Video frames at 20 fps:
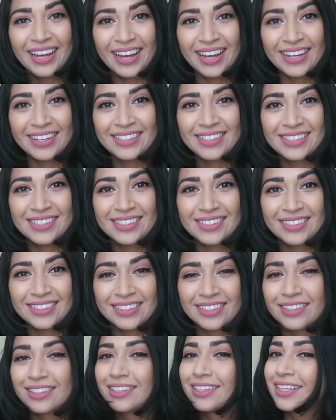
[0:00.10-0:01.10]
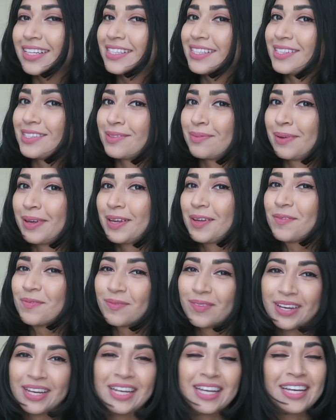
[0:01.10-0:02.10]
guys, it's Isabel.
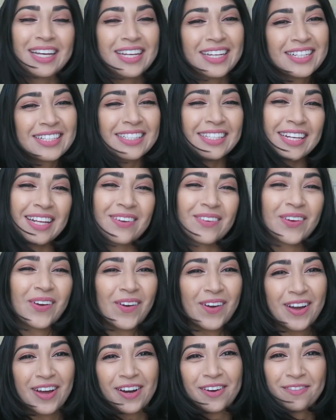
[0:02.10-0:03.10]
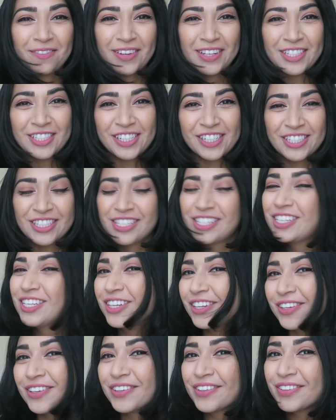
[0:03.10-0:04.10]
Today we're going on adventure
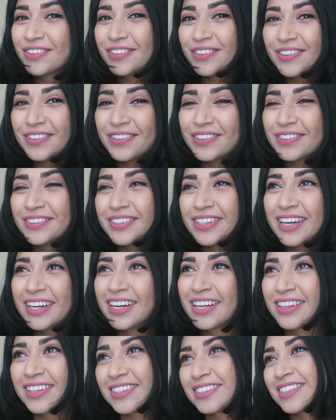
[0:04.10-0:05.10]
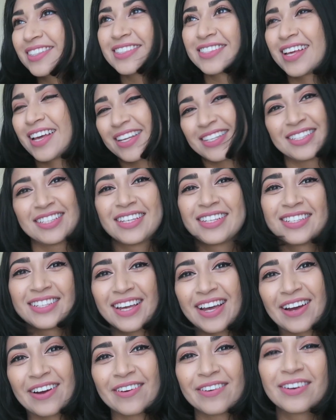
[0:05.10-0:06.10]
2, another just like sit
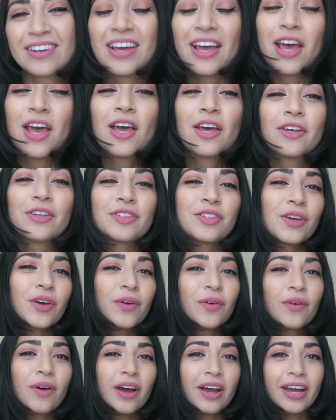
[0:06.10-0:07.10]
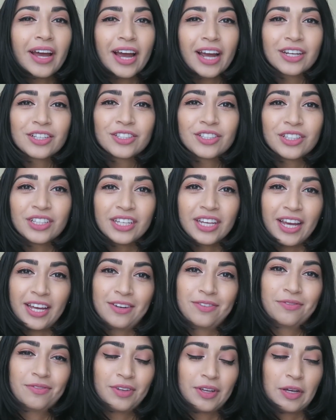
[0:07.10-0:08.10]
down. So I actually
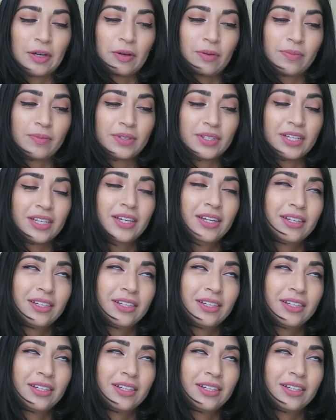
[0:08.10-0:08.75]
had filmed